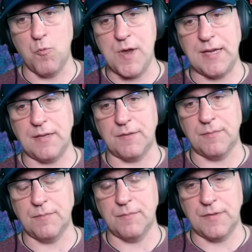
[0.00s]
And in
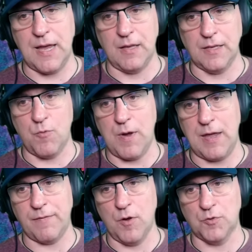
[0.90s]
wheat, the Elliott
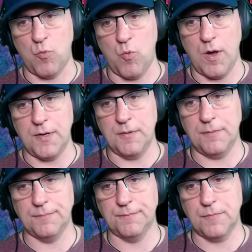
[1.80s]
wave goes
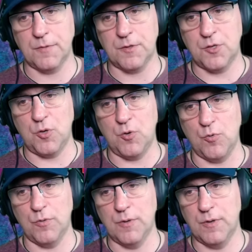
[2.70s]
one,
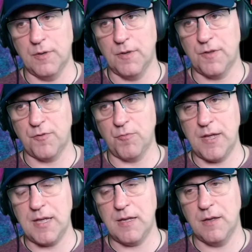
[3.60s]
two,
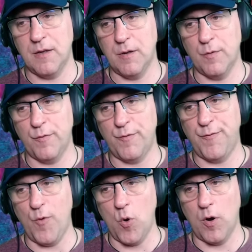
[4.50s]
three,
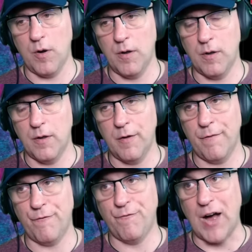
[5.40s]
four,
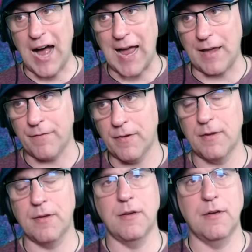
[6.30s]
five.
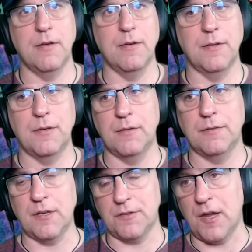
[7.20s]

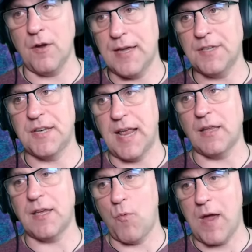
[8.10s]
There is an
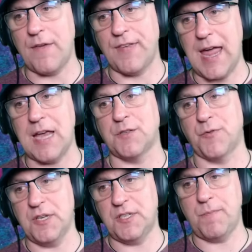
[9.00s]
Elliott wave
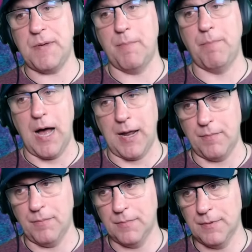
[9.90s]
case for this to be a
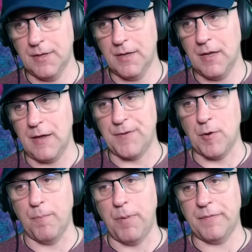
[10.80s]
bottom.
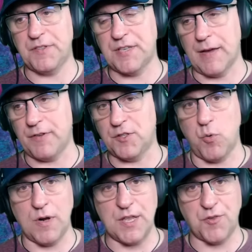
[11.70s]
If you're above
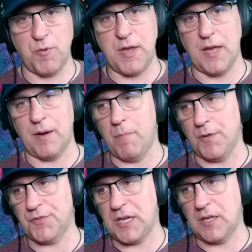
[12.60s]
seven twenty-three on a